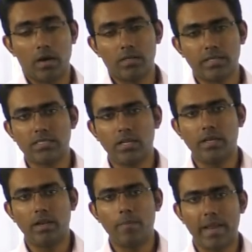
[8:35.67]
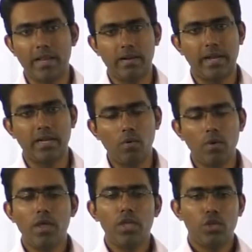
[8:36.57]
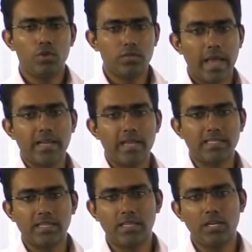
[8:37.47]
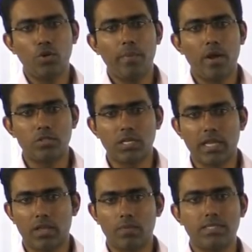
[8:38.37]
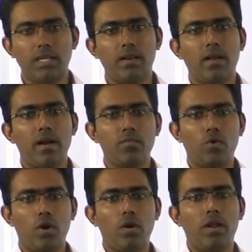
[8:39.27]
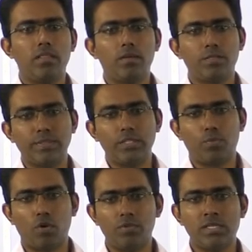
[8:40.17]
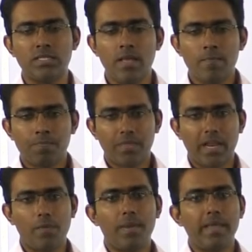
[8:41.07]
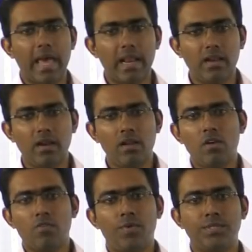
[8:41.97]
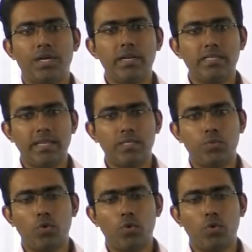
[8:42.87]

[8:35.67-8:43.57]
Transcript: is actually demanding right now. And as a result, you may also get a question regarding what all are the special provisions that have been guaranteed for certain states,